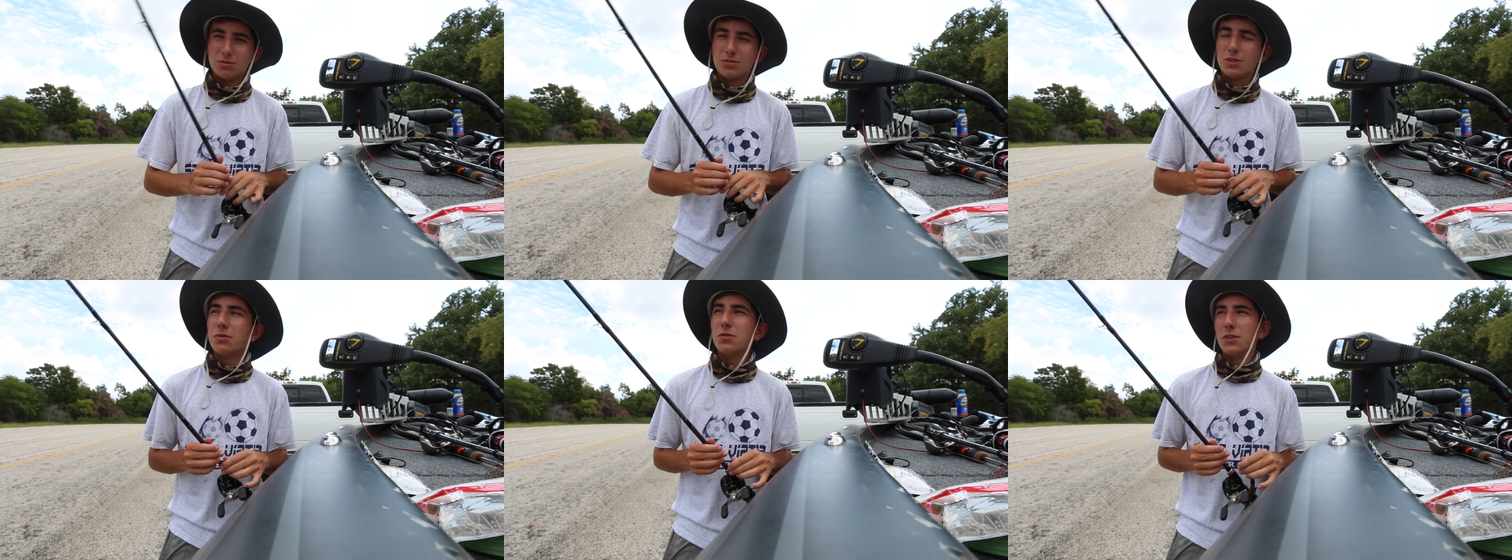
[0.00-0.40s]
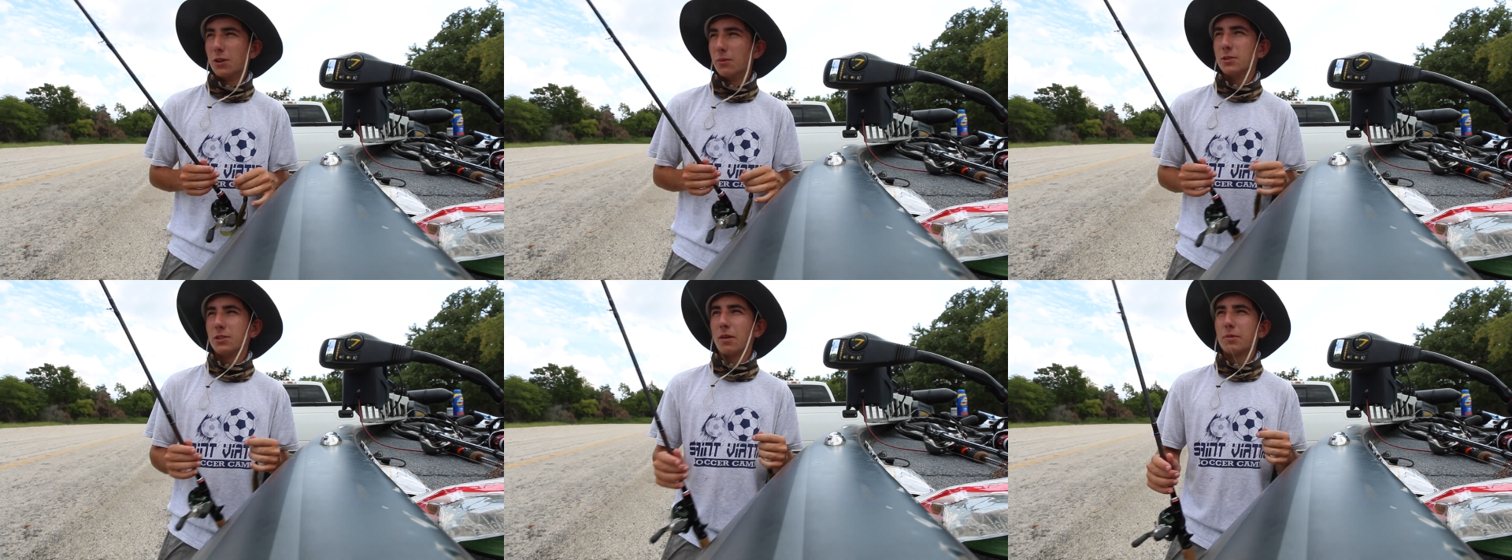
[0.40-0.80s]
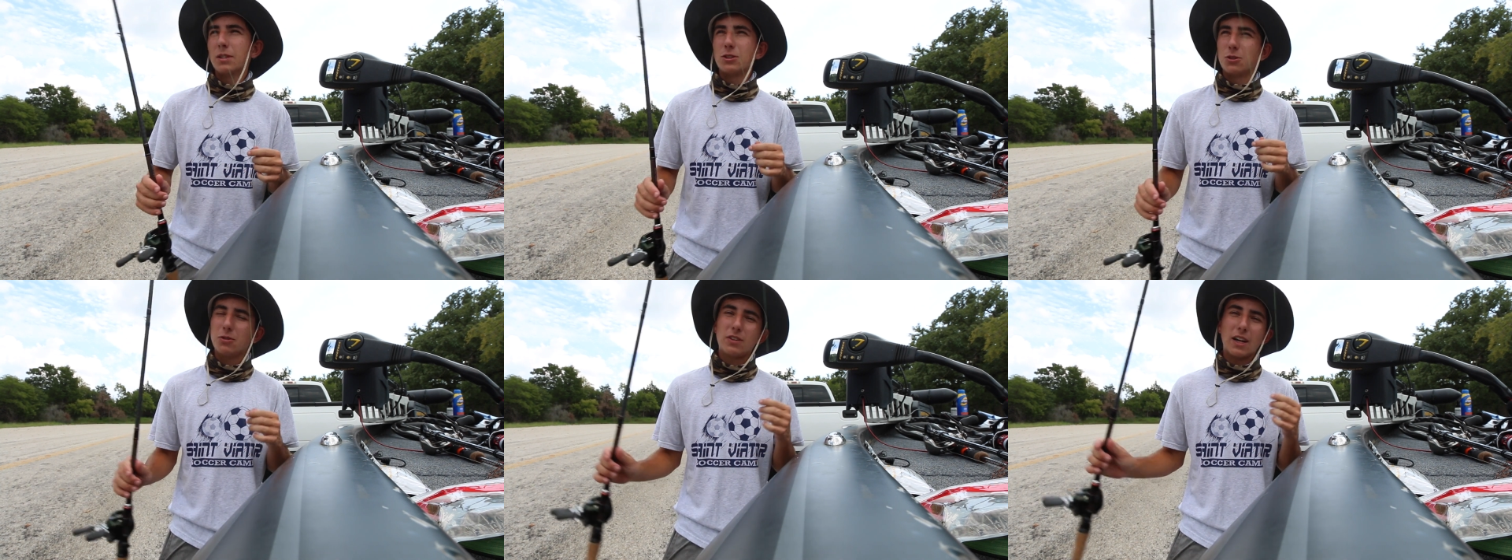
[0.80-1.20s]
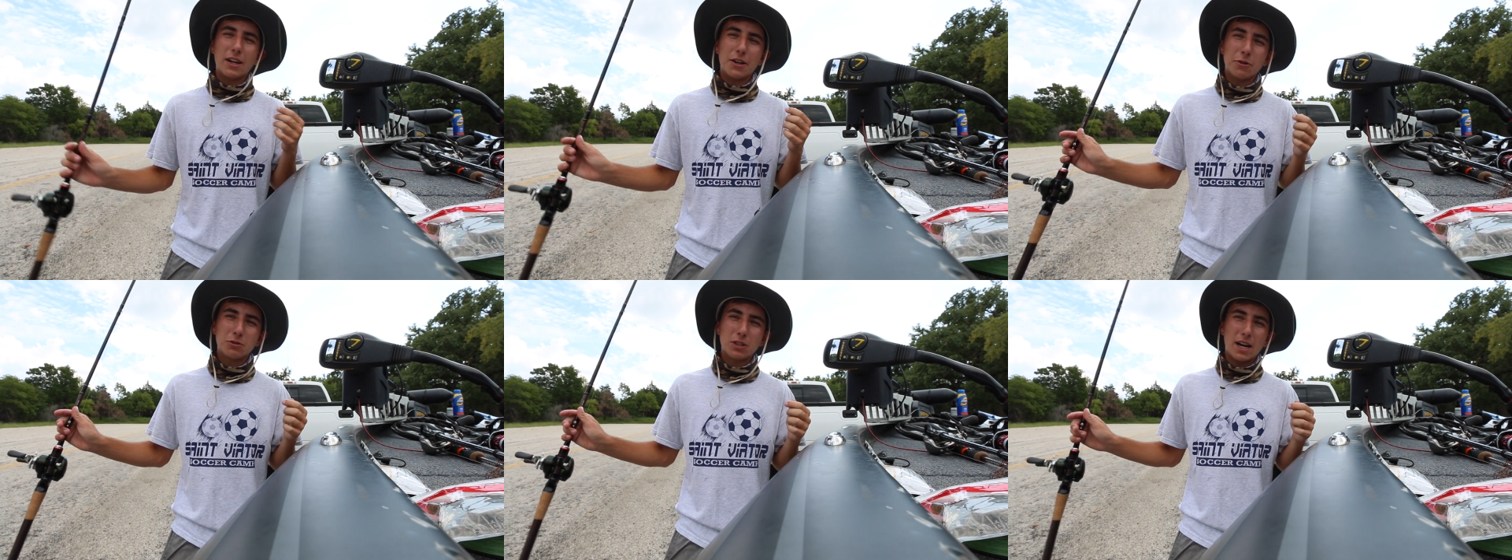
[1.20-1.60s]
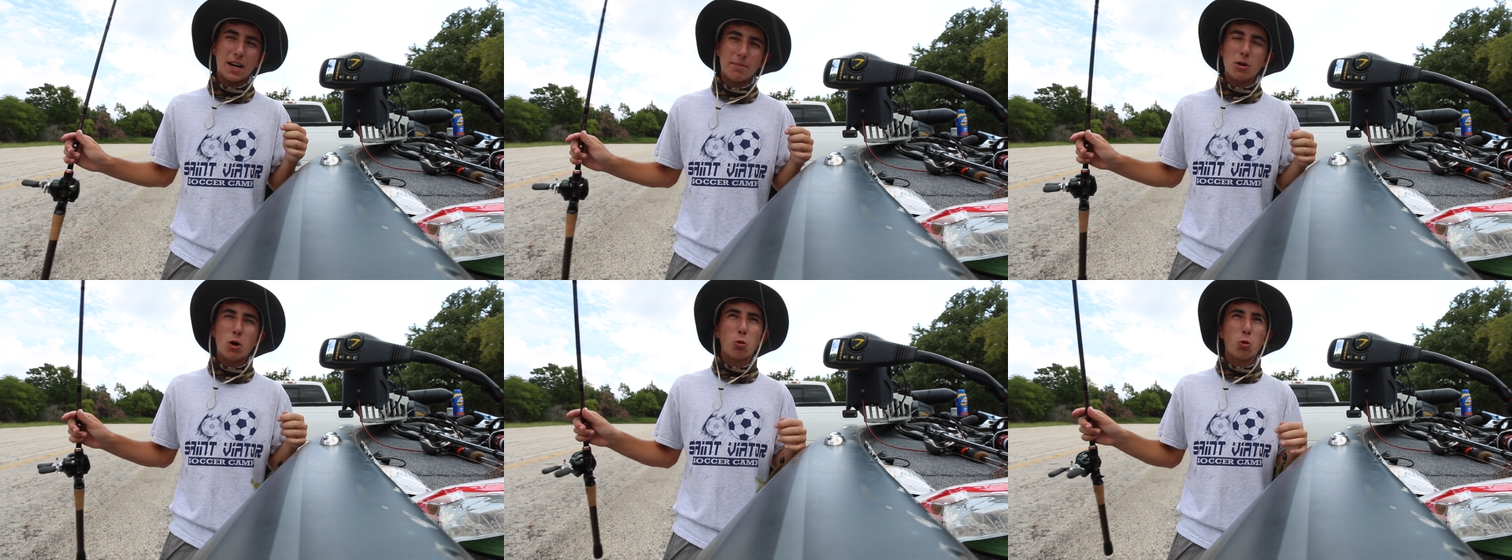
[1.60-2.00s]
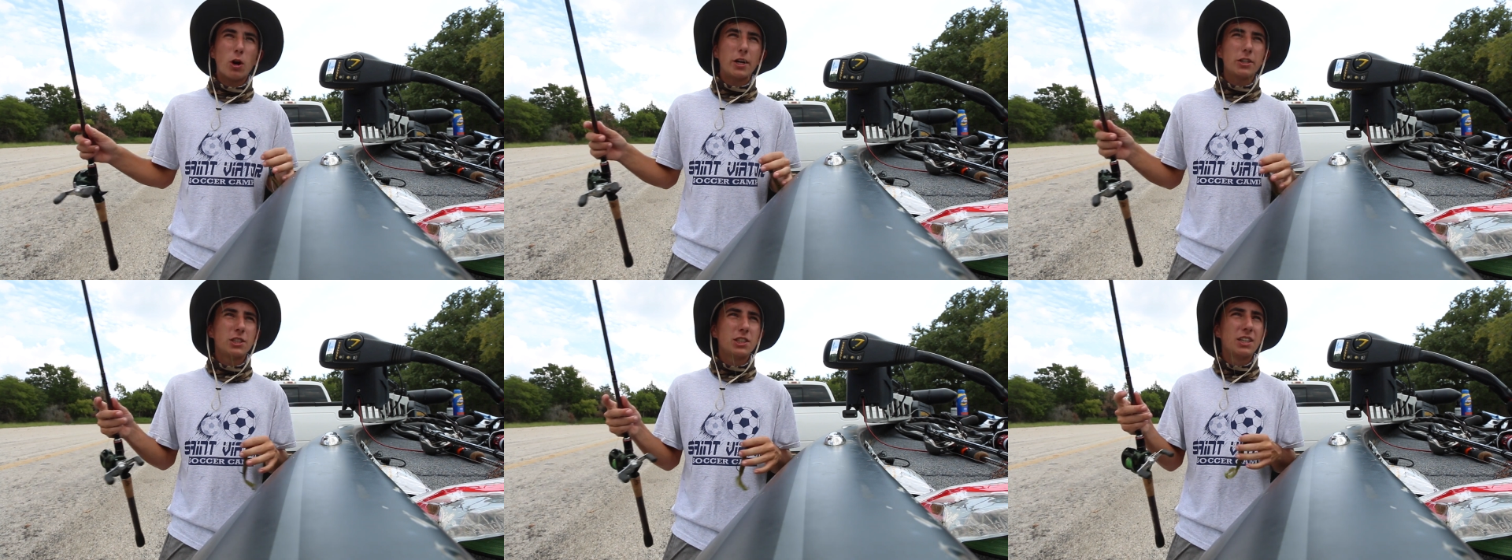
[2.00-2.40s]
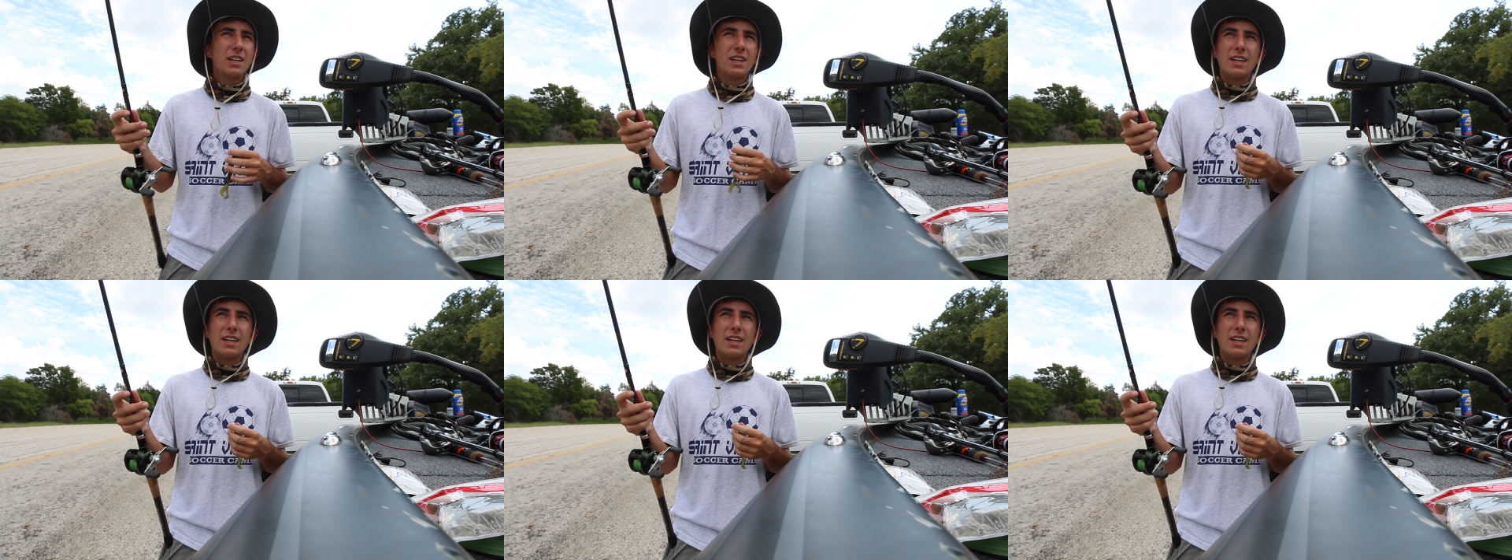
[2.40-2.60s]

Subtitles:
to film something, so we've got no time, no rush,